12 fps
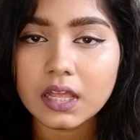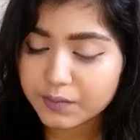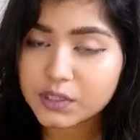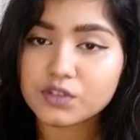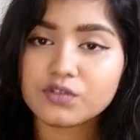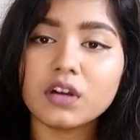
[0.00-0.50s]
And
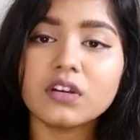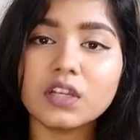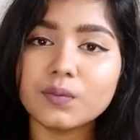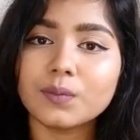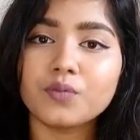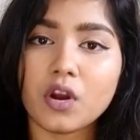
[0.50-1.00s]
I've been
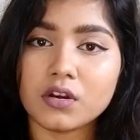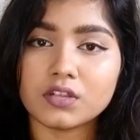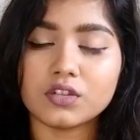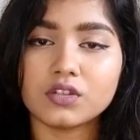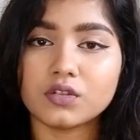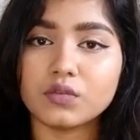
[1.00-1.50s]
struggling with
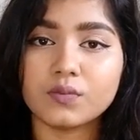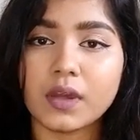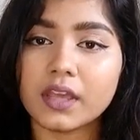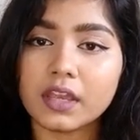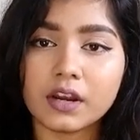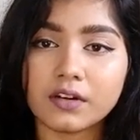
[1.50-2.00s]
products to suit
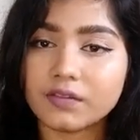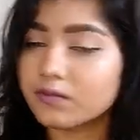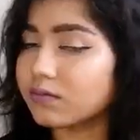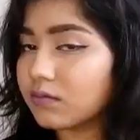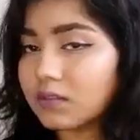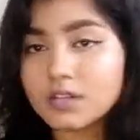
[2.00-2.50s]
my hair
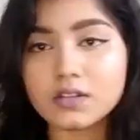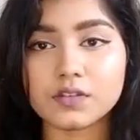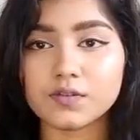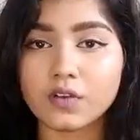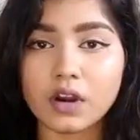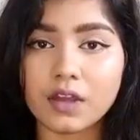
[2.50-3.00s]

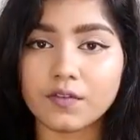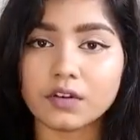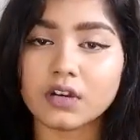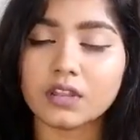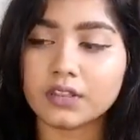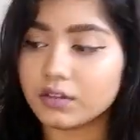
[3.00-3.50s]
since
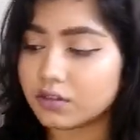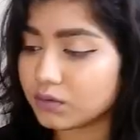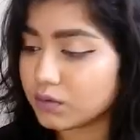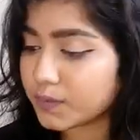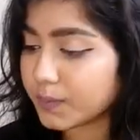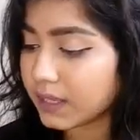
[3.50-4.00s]
forever. Nothing
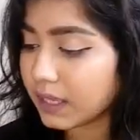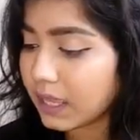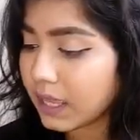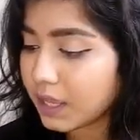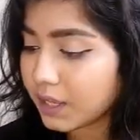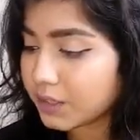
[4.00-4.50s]
suits me.
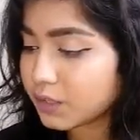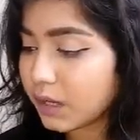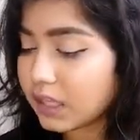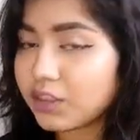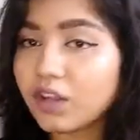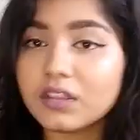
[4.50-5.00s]

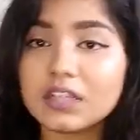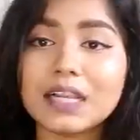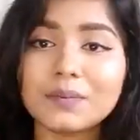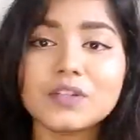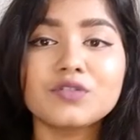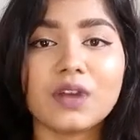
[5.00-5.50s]
So I thought that
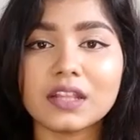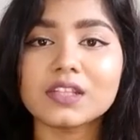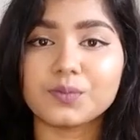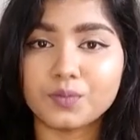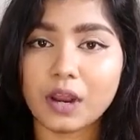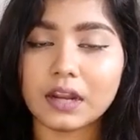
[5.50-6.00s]
let me try
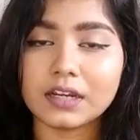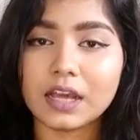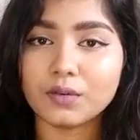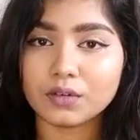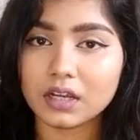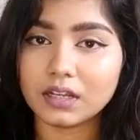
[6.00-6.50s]
this brand
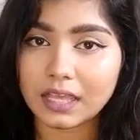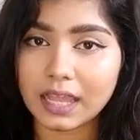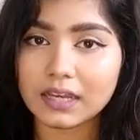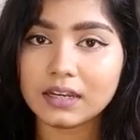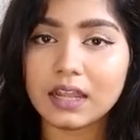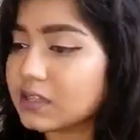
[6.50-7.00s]
out
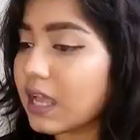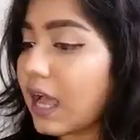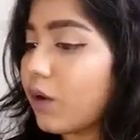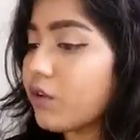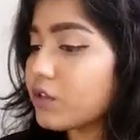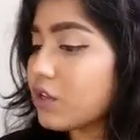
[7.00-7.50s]
again because
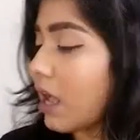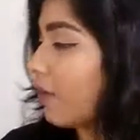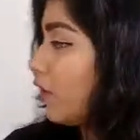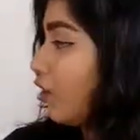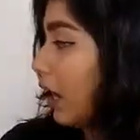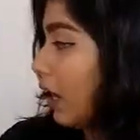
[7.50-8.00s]
I also
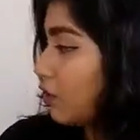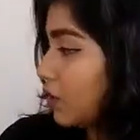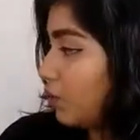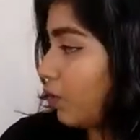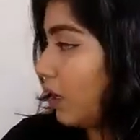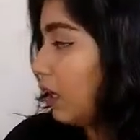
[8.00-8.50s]
have their
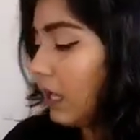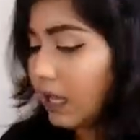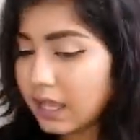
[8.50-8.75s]
hairspray.